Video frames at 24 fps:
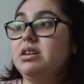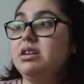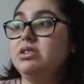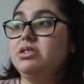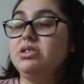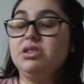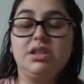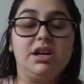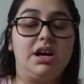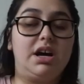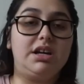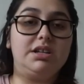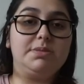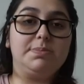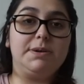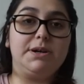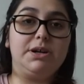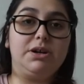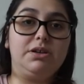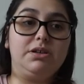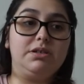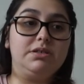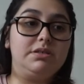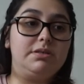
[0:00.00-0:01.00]
to the
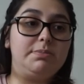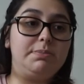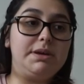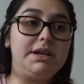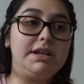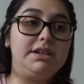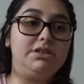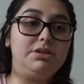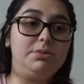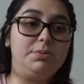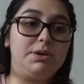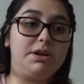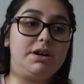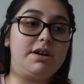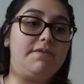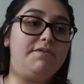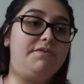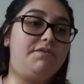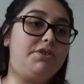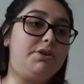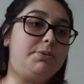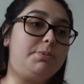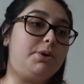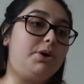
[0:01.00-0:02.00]
hospital, being super
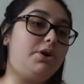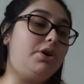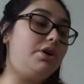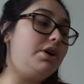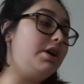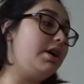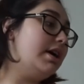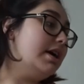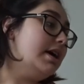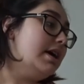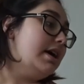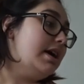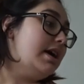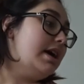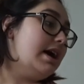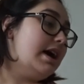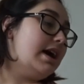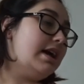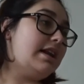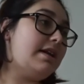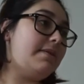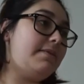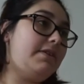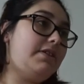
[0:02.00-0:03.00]
comfortable
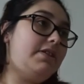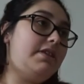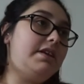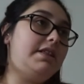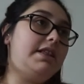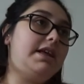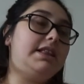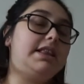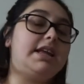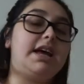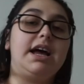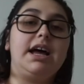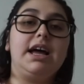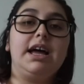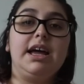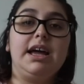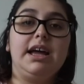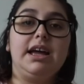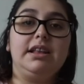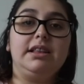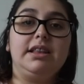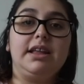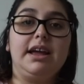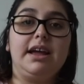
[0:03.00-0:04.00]
and everything like that.
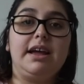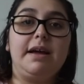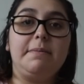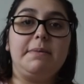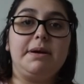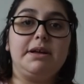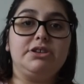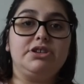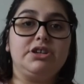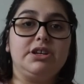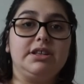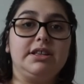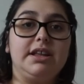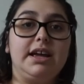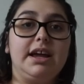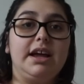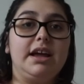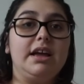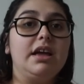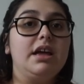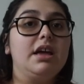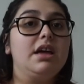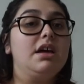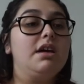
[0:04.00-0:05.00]
And like I mentioned,
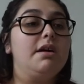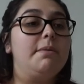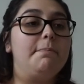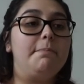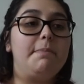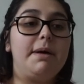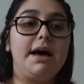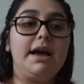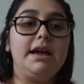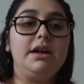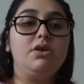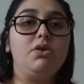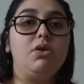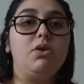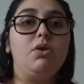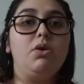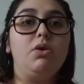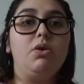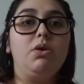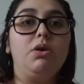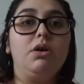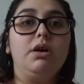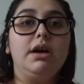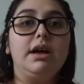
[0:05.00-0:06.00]
like, my
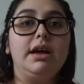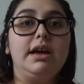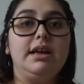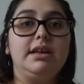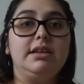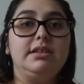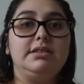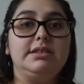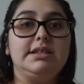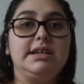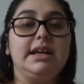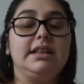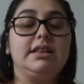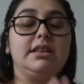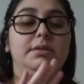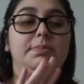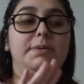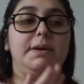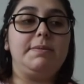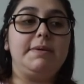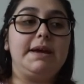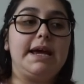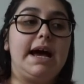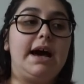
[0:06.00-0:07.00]
goal is to get this
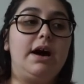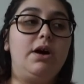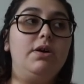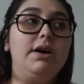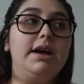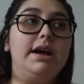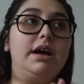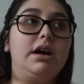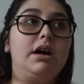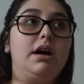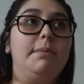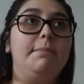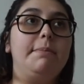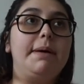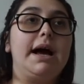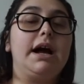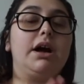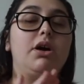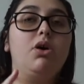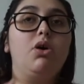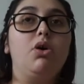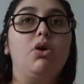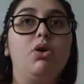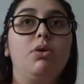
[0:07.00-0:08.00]
baby out and come
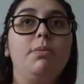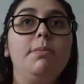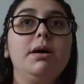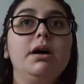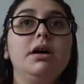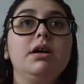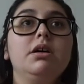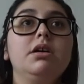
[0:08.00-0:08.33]
back home,